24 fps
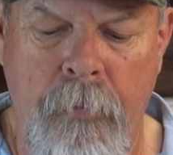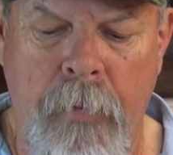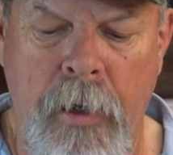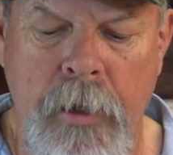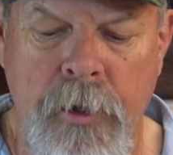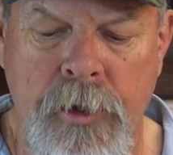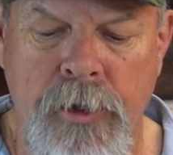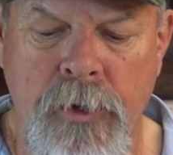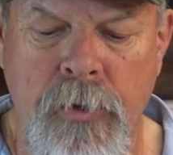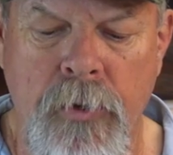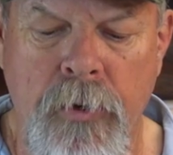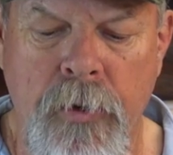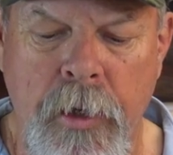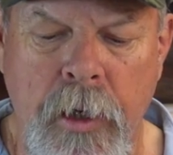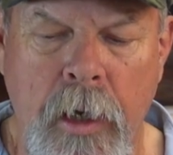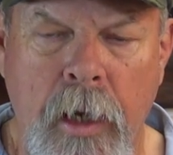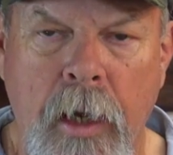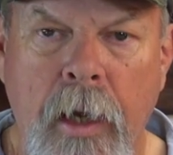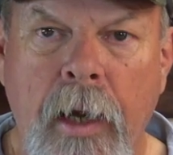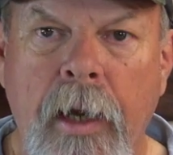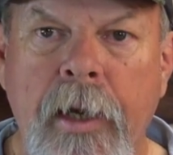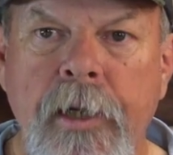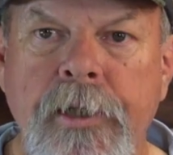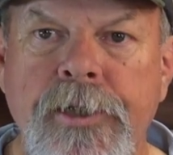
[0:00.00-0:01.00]
Make sure it
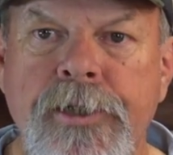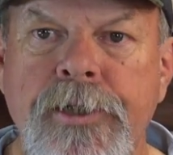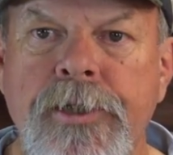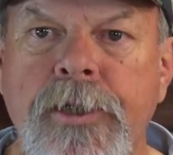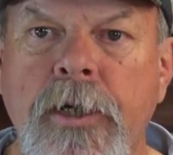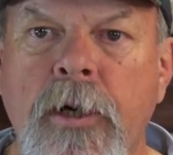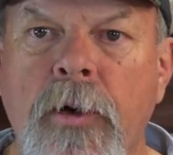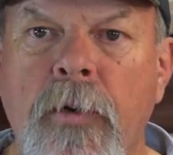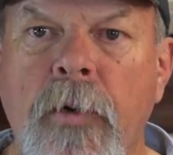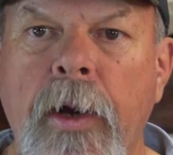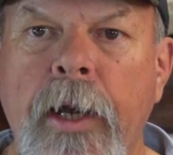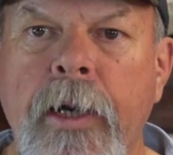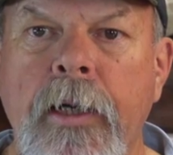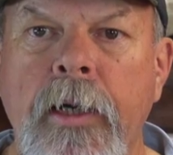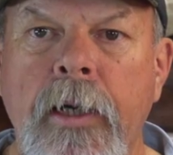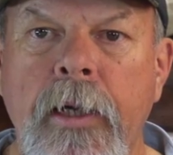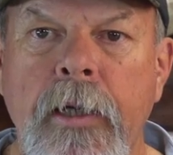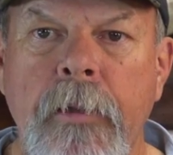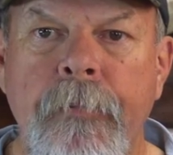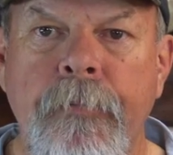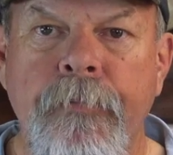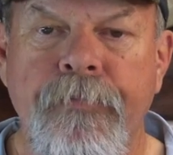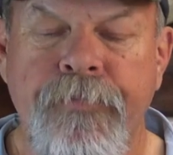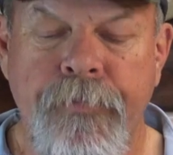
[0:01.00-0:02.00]
engages
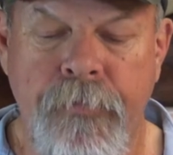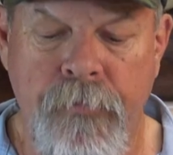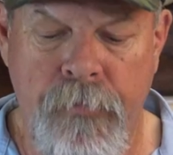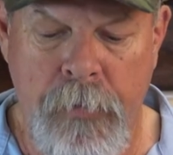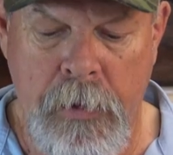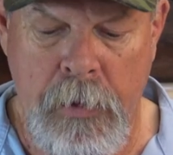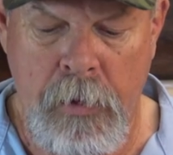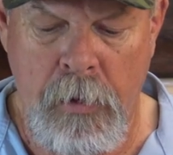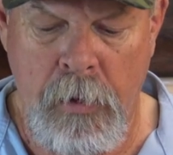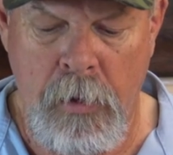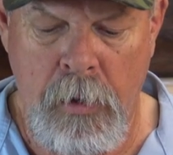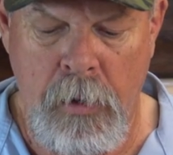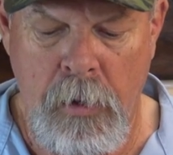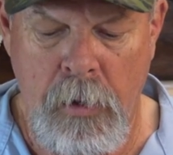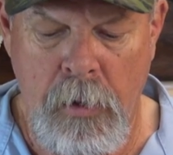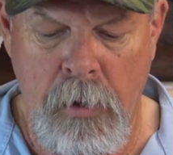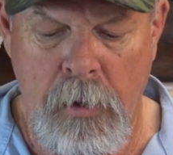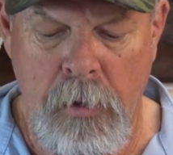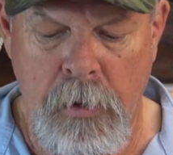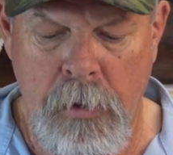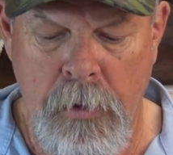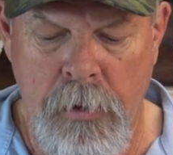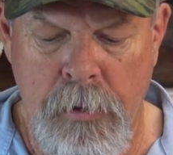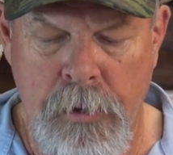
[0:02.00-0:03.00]
correctly.
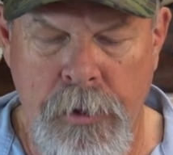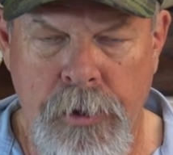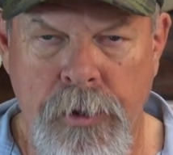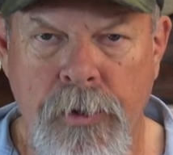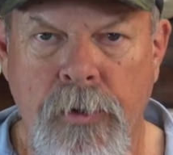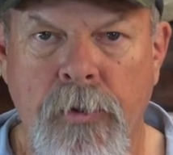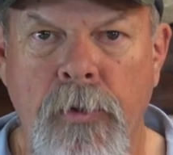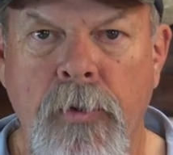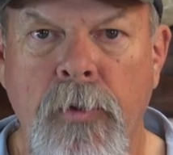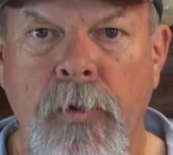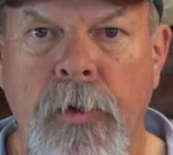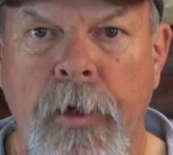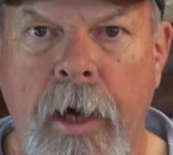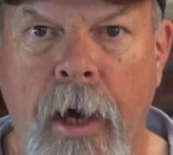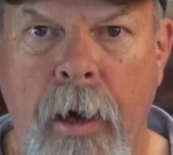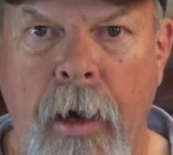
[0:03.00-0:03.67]
Screw it